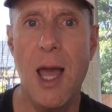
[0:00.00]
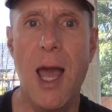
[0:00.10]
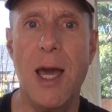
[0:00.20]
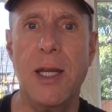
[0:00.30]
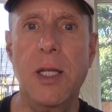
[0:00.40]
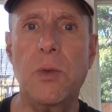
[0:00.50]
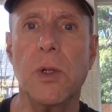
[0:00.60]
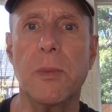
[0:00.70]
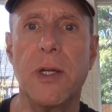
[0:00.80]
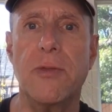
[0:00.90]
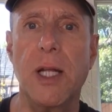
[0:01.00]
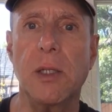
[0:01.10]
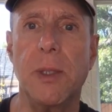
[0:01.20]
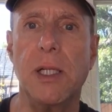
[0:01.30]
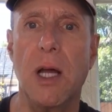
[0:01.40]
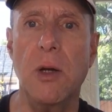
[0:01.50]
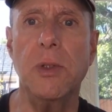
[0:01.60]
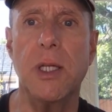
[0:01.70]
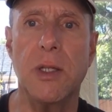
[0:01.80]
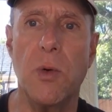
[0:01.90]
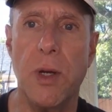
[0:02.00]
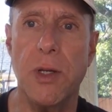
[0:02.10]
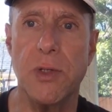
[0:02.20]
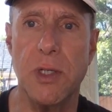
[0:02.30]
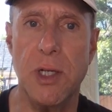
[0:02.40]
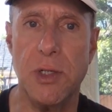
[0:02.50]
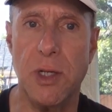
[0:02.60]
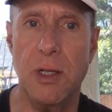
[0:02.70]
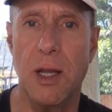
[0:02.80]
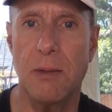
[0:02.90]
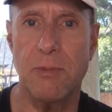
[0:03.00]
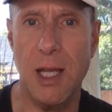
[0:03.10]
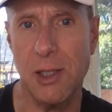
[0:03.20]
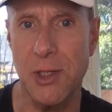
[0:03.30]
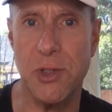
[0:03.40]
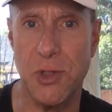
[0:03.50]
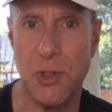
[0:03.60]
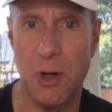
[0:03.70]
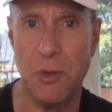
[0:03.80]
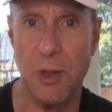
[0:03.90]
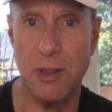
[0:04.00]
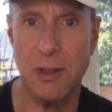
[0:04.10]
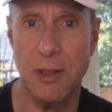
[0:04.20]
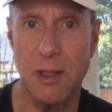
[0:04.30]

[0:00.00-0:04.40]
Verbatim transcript: and it will be available only in the Windows edition at least to start with.